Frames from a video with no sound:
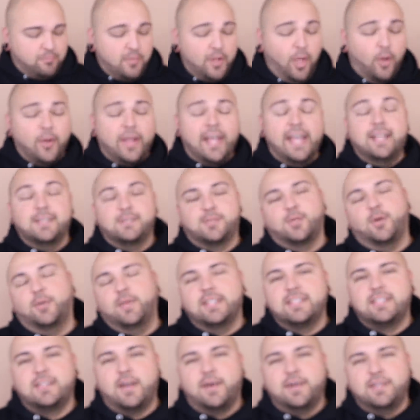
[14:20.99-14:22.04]
Okay, so
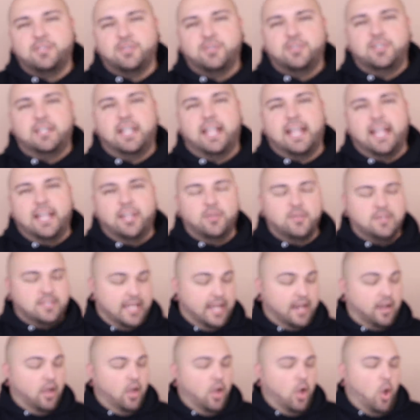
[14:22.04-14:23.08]
this is how I told you, like, I use
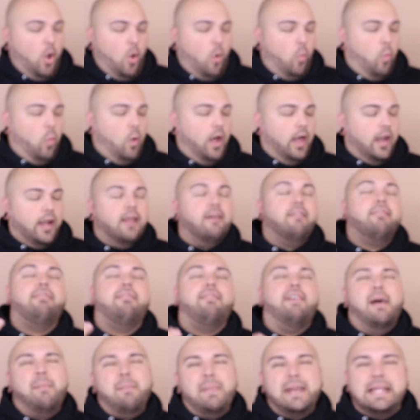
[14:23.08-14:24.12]
like one
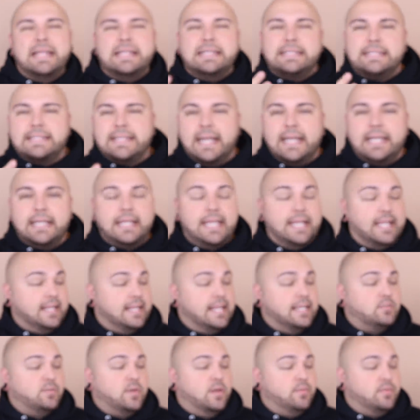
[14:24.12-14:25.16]
feminine scent thing.
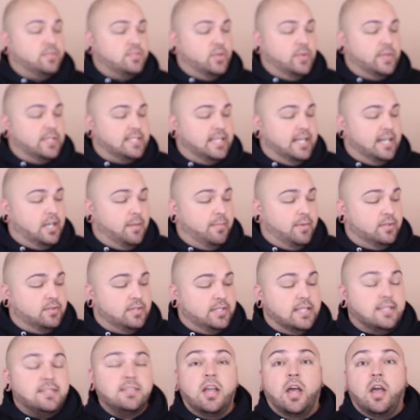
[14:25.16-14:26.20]
That's why I was so excited about
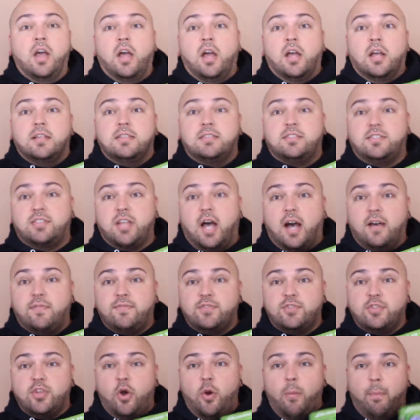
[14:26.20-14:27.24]
this. Soft
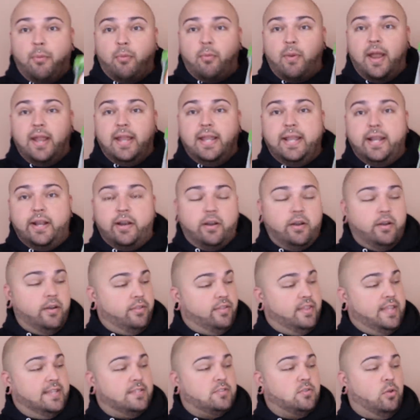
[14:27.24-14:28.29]
soap right here,
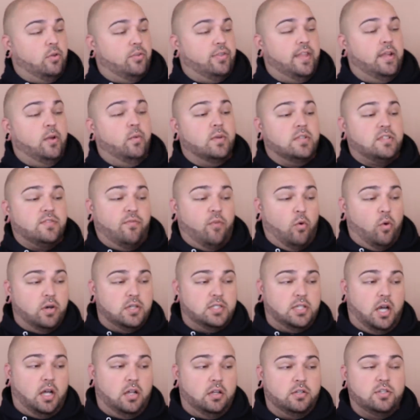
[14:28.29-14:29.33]
this whole thing was
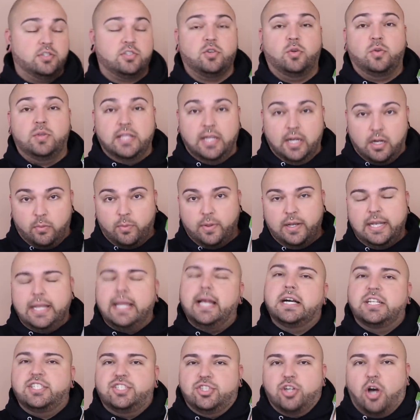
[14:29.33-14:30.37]
$4, so literally
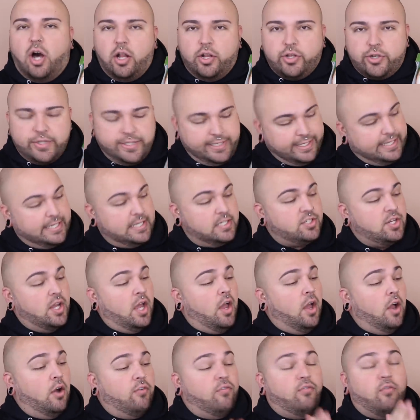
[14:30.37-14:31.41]
a dollar each.
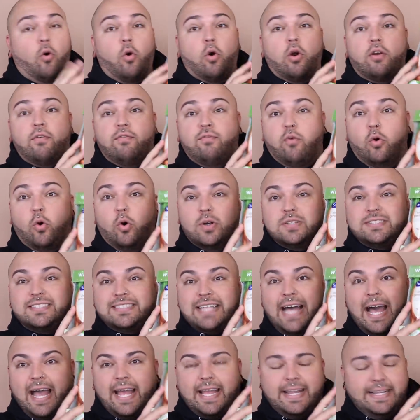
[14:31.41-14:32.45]
Four full
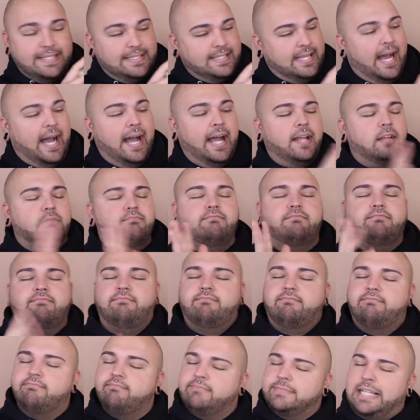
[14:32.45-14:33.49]
size, I...
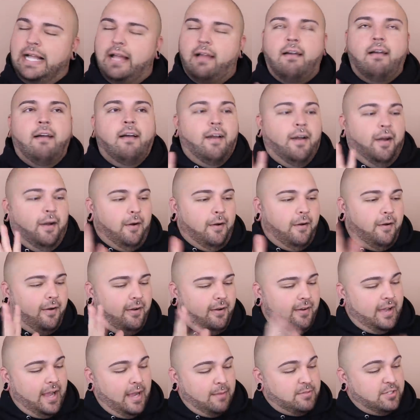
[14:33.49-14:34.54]

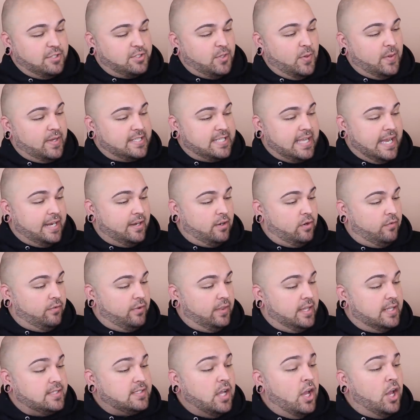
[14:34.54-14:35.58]
Oh, I'm just so excited over
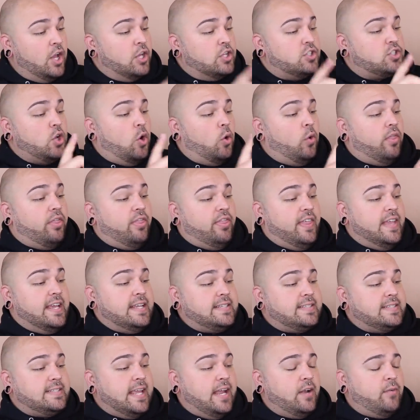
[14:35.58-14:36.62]
this. So
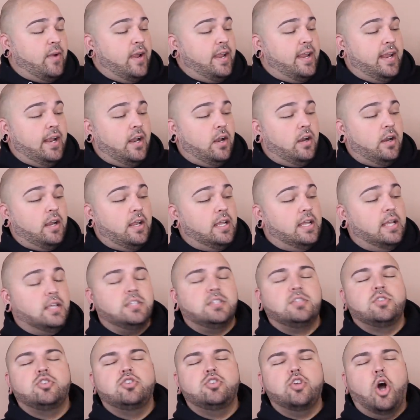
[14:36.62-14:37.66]
this scent right here is
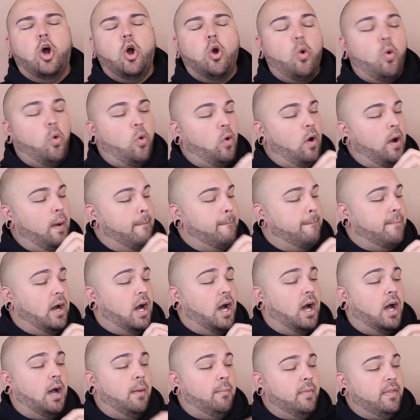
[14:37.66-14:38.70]
so
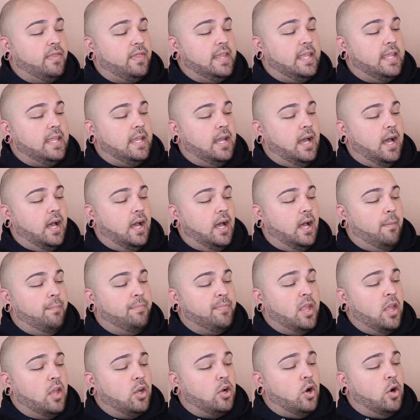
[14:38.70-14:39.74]
bomb. The um,
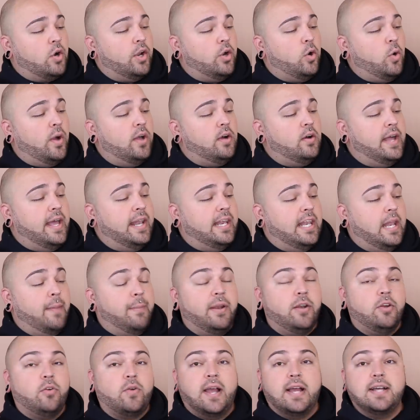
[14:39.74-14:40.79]
coconut oil and
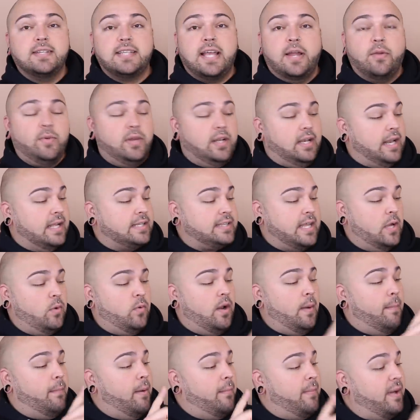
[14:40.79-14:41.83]
lemongrass. I really like that
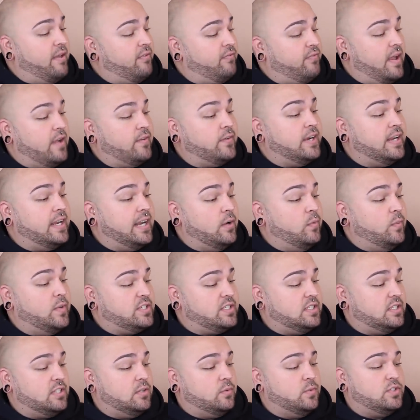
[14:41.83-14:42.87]
one, but my favorite, and I
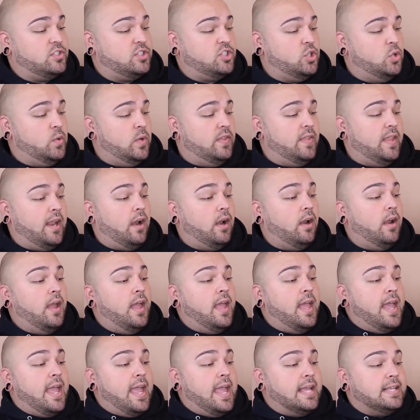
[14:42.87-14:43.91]
wish that there was two in there,
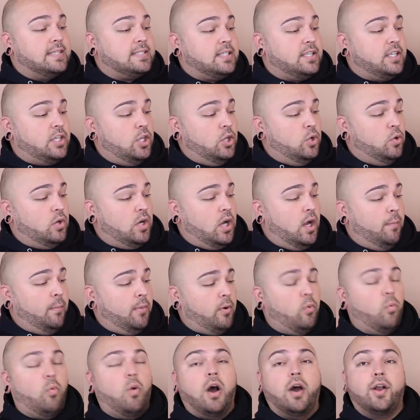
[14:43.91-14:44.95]
is
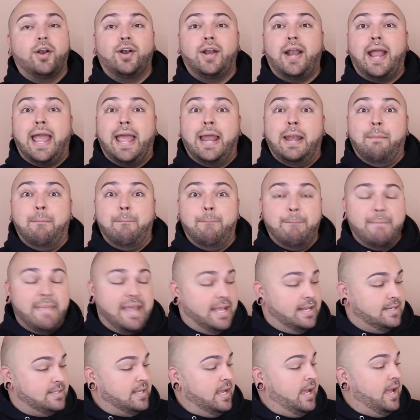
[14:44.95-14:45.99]
cucumber water and
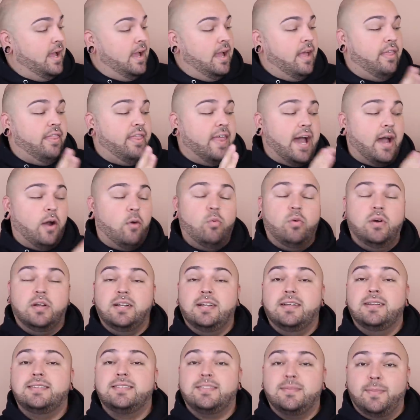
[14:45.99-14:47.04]
mint. That
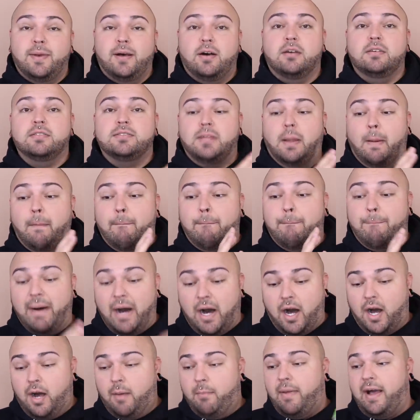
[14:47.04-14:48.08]
one smells
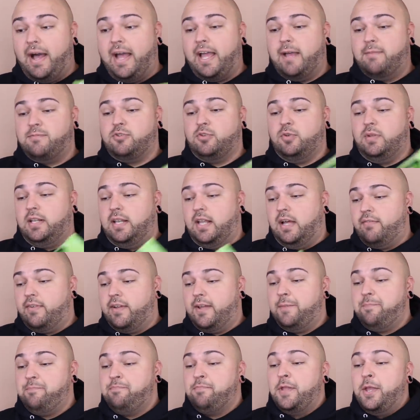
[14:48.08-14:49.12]
bomb. I absolutely love
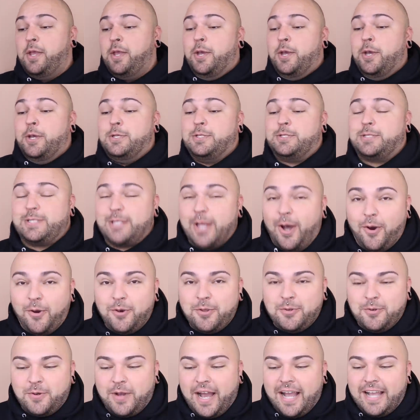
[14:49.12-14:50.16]
it. So
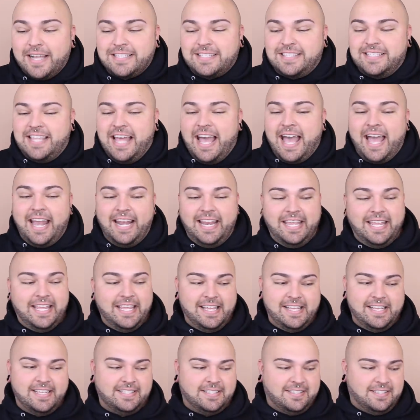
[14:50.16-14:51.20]
you guys, that
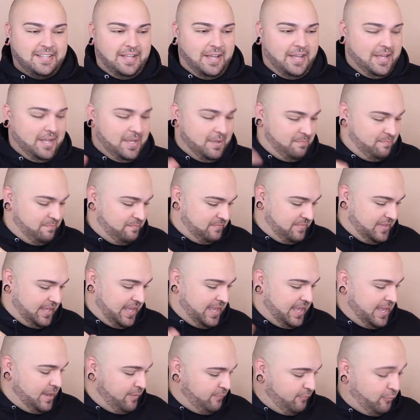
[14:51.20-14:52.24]
is... Um,
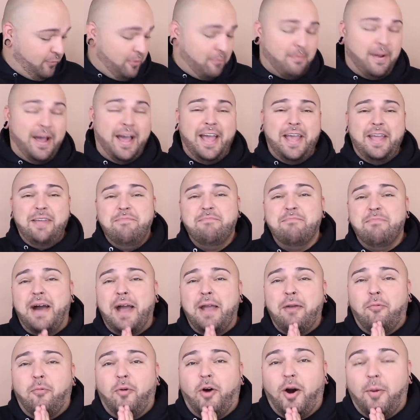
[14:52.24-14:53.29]
it for my,
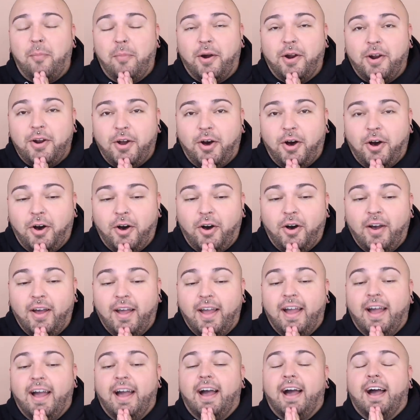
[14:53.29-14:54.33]
my Walmart haul.
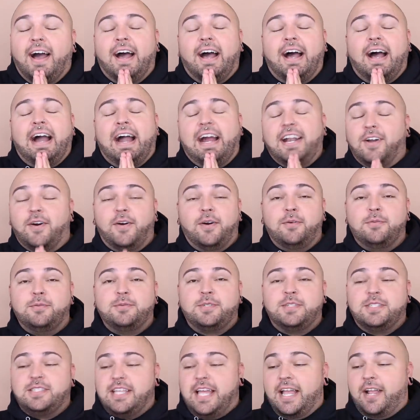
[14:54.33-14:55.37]
I know it was
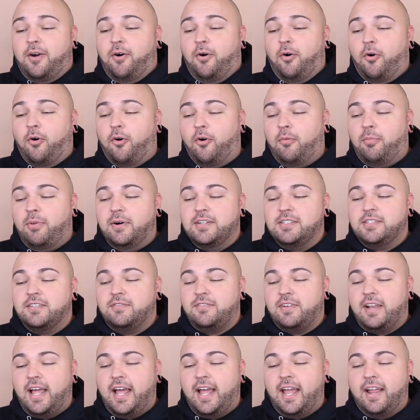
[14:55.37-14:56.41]
just like a whole bunch
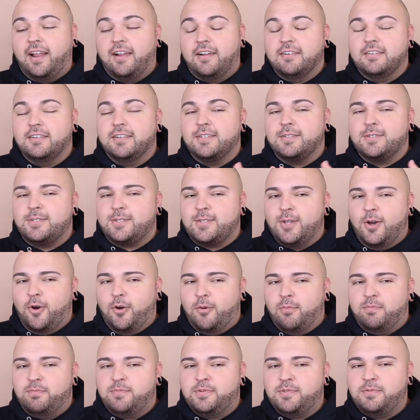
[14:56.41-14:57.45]
of like
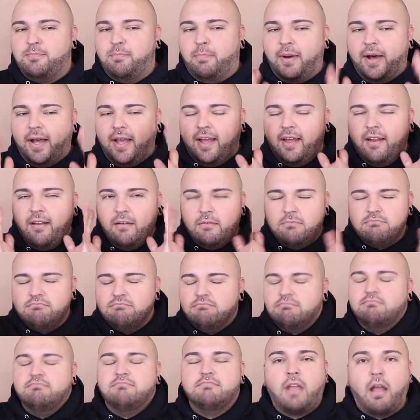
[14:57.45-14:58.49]
soaps, but
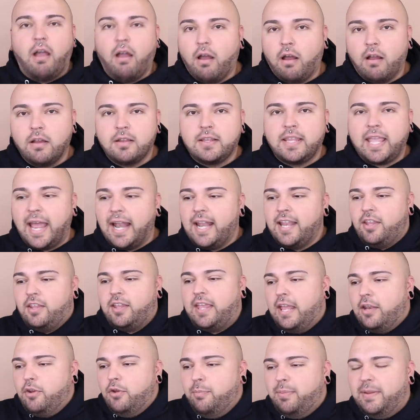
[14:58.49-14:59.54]
can,
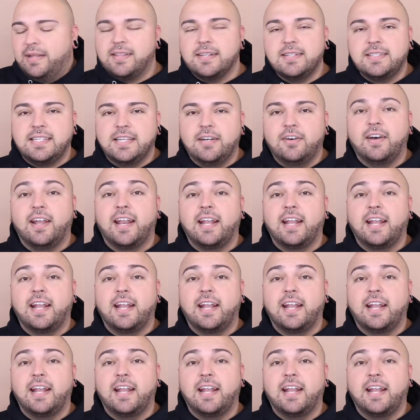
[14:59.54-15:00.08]
can you beat the deal?